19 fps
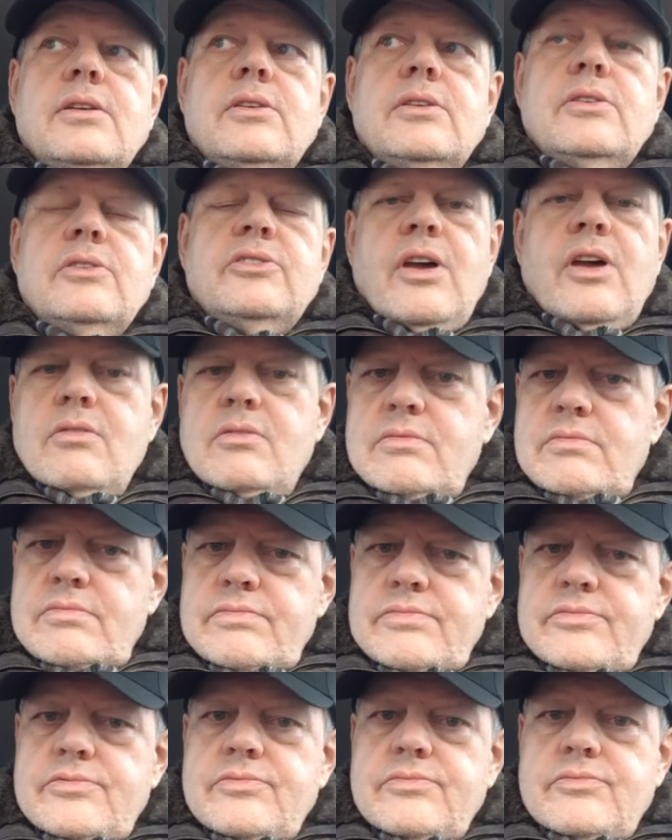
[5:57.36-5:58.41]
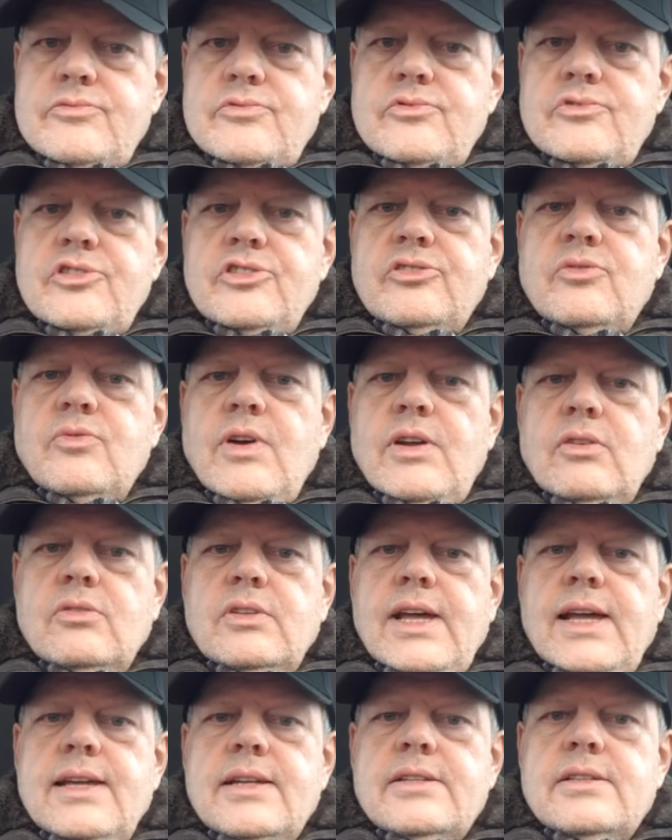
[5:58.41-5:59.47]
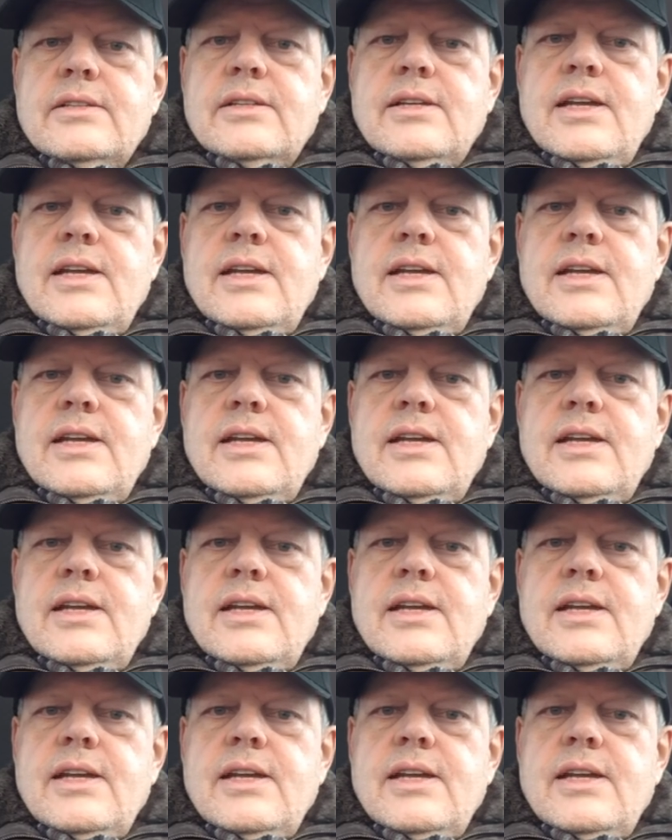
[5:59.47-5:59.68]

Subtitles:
So just dwell on that.